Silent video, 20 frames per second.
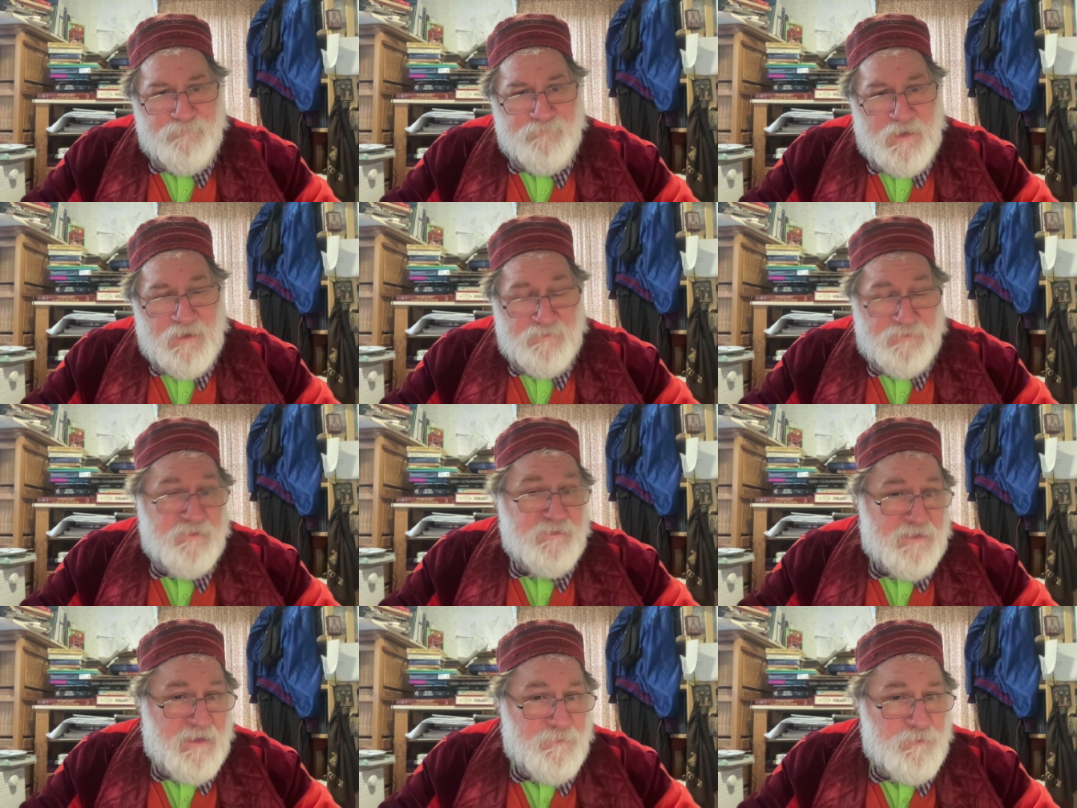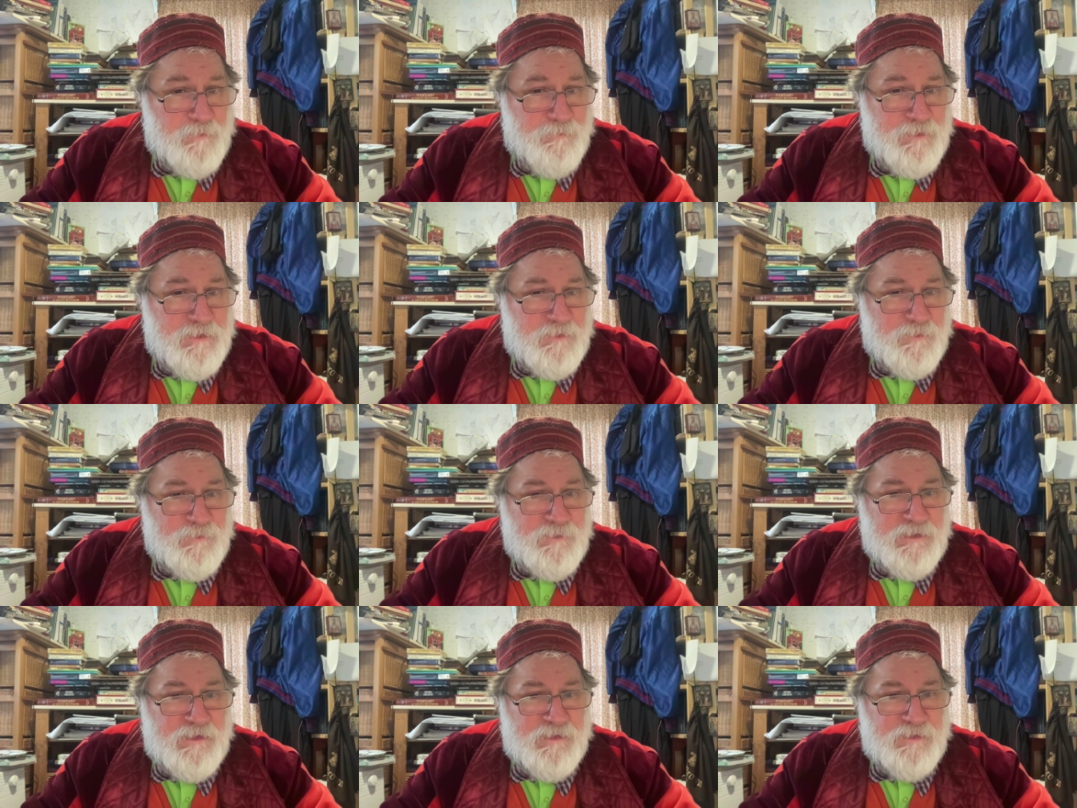I think that would be a
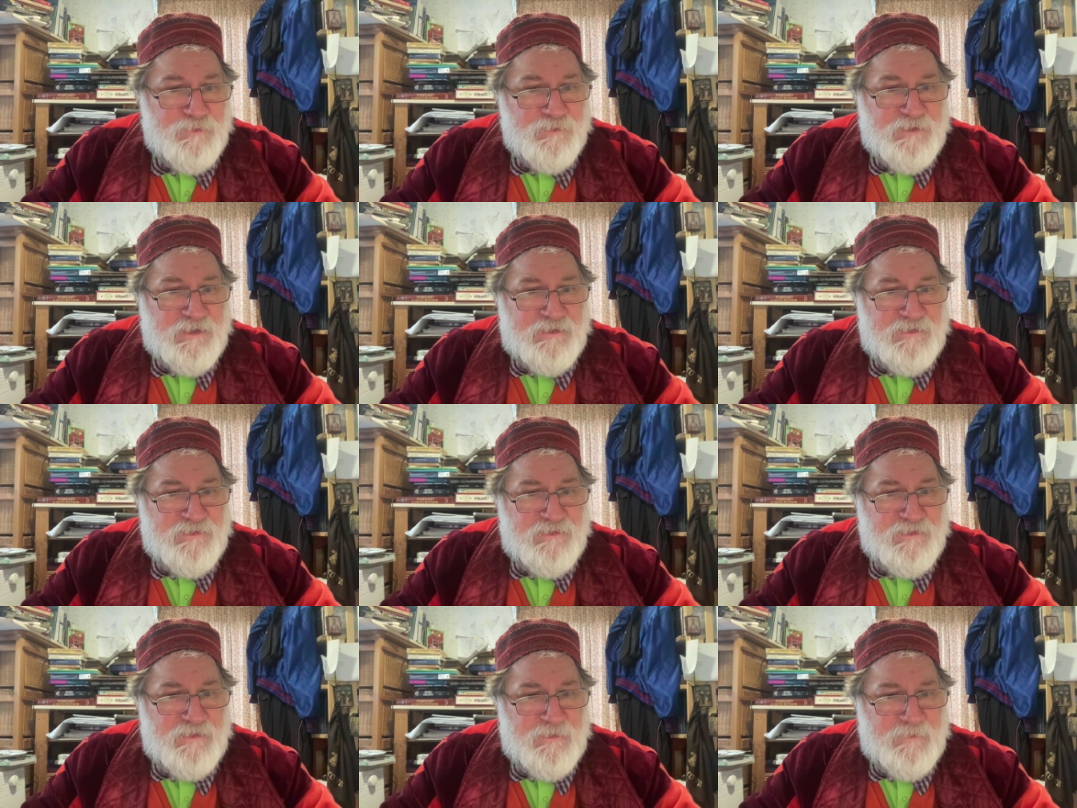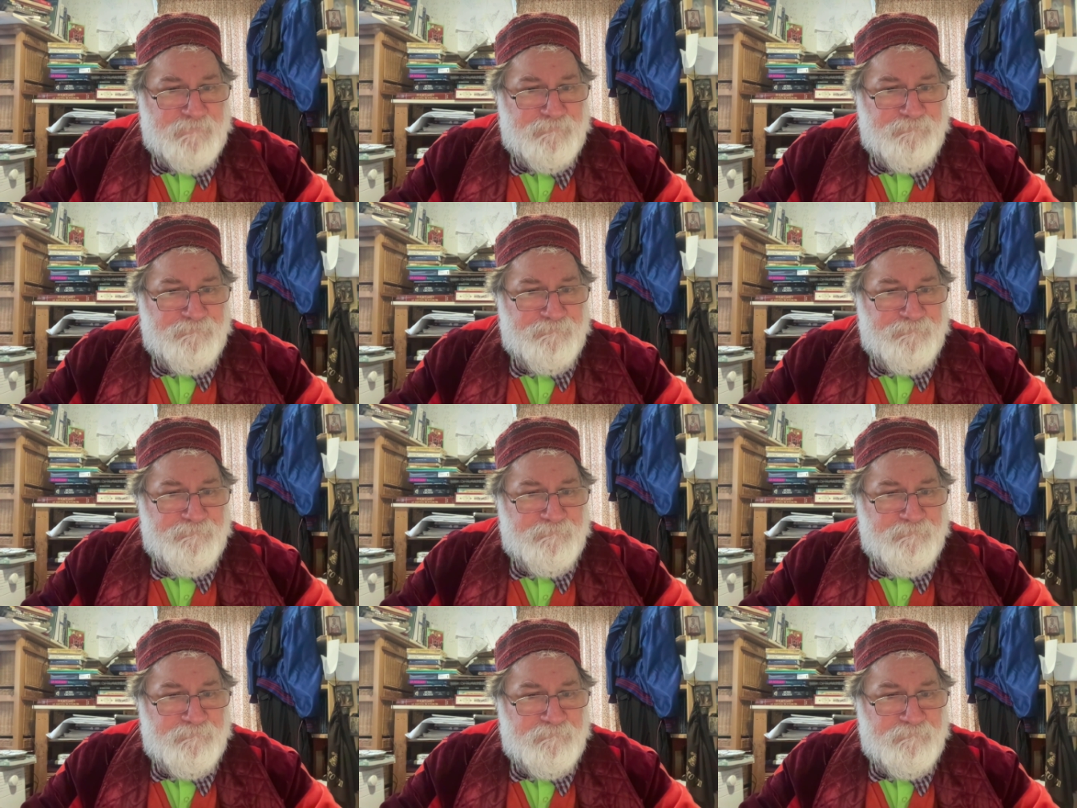really good idea.
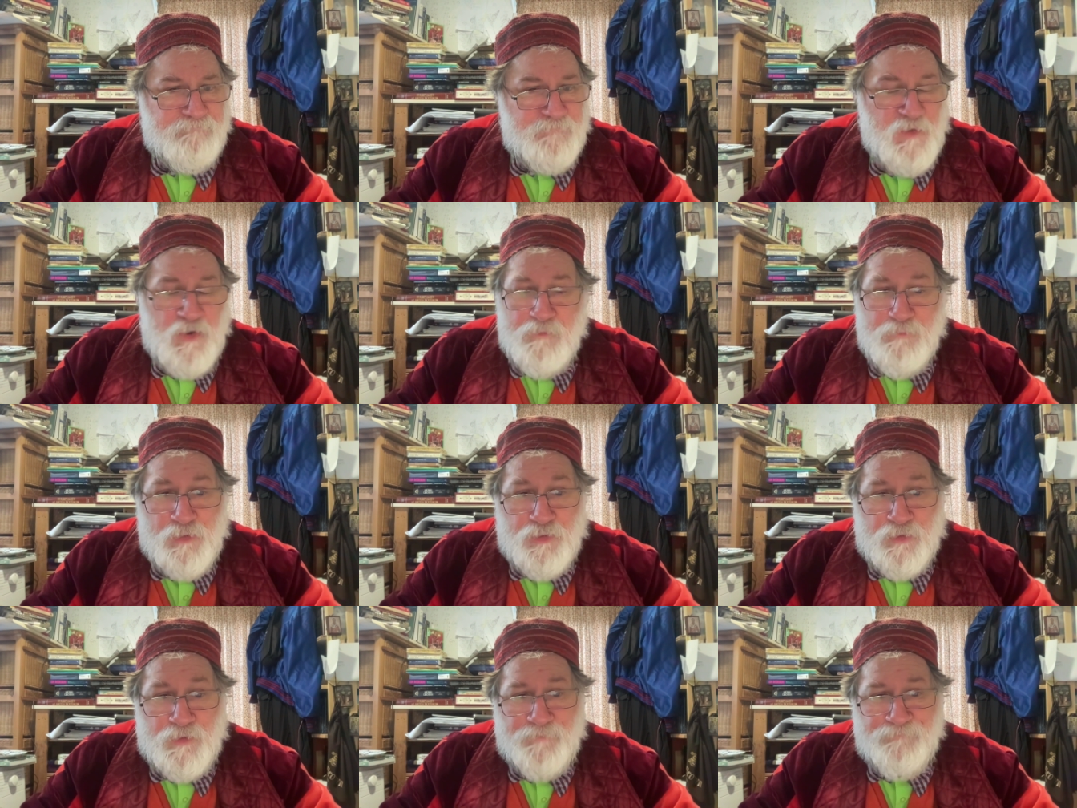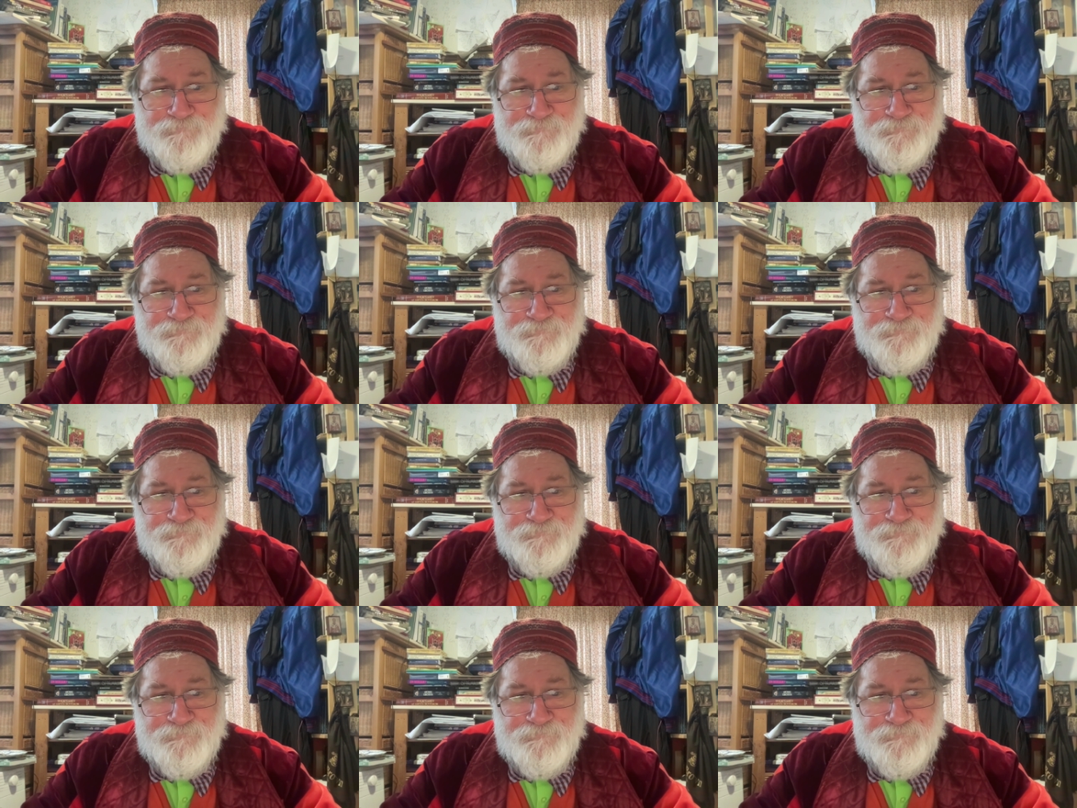No more